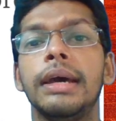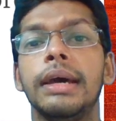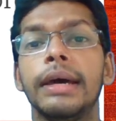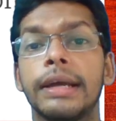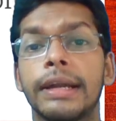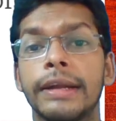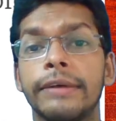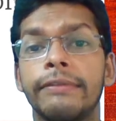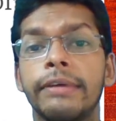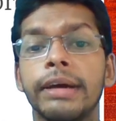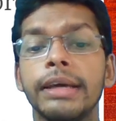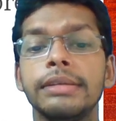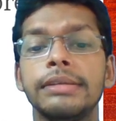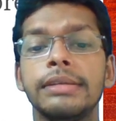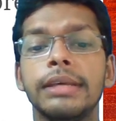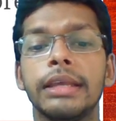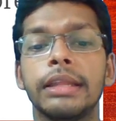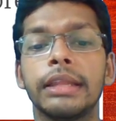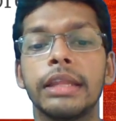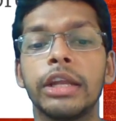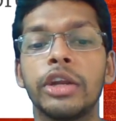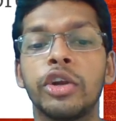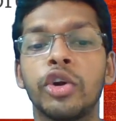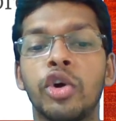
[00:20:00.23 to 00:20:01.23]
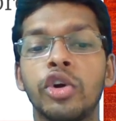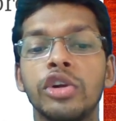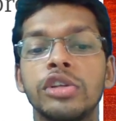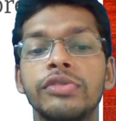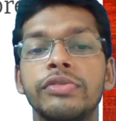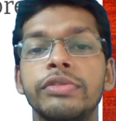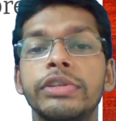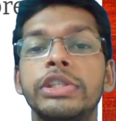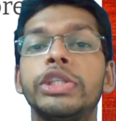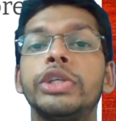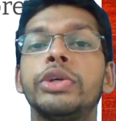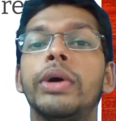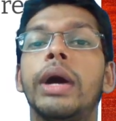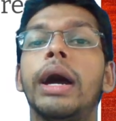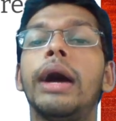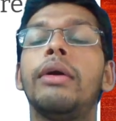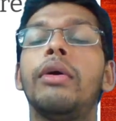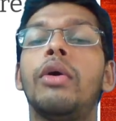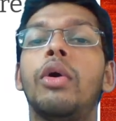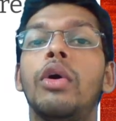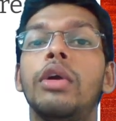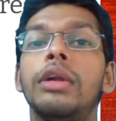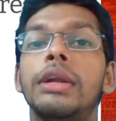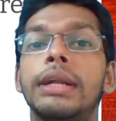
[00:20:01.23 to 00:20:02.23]
revising the notes which you
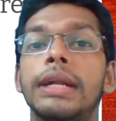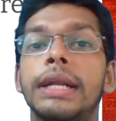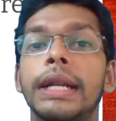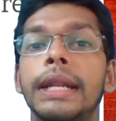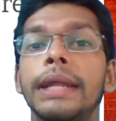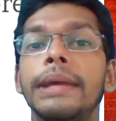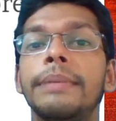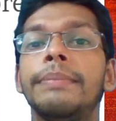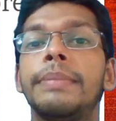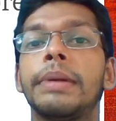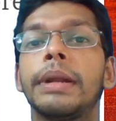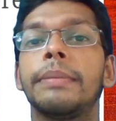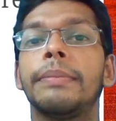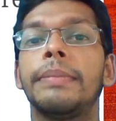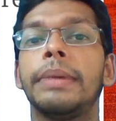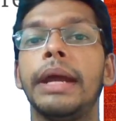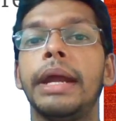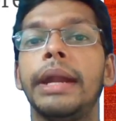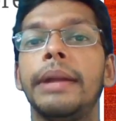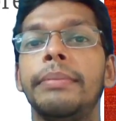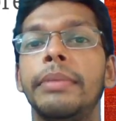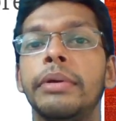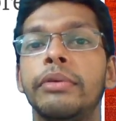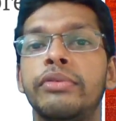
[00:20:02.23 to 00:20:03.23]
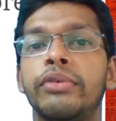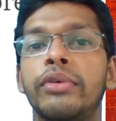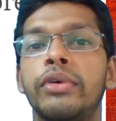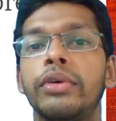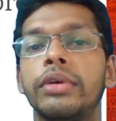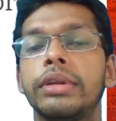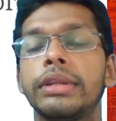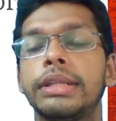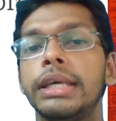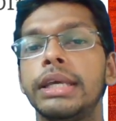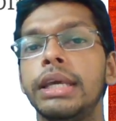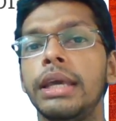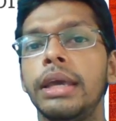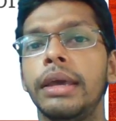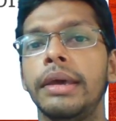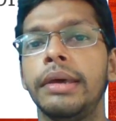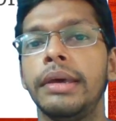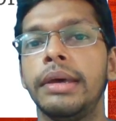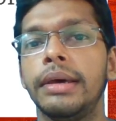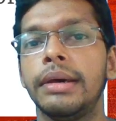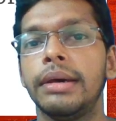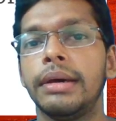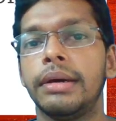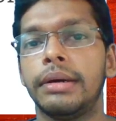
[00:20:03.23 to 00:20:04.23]
have already prepared before the
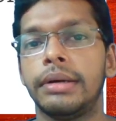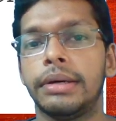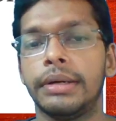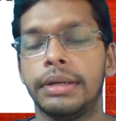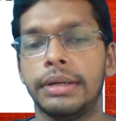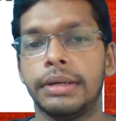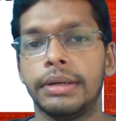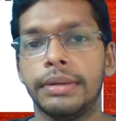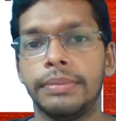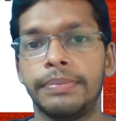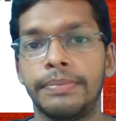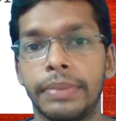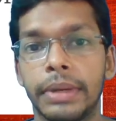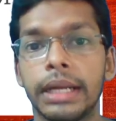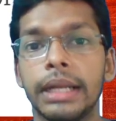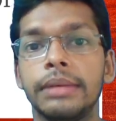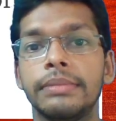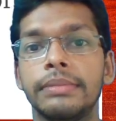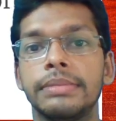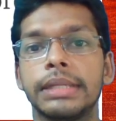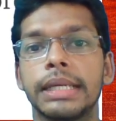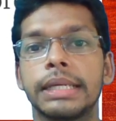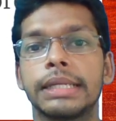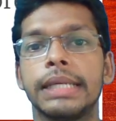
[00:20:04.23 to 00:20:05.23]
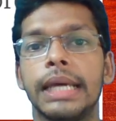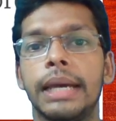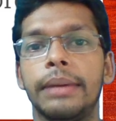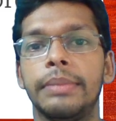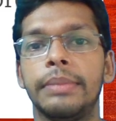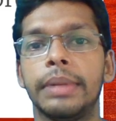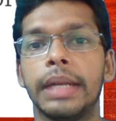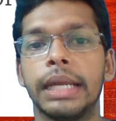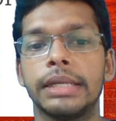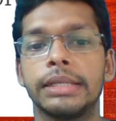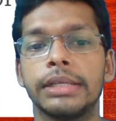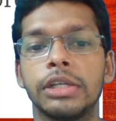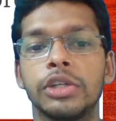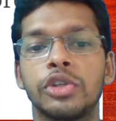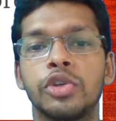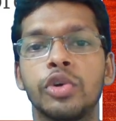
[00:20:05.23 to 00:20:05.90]
prelims examination.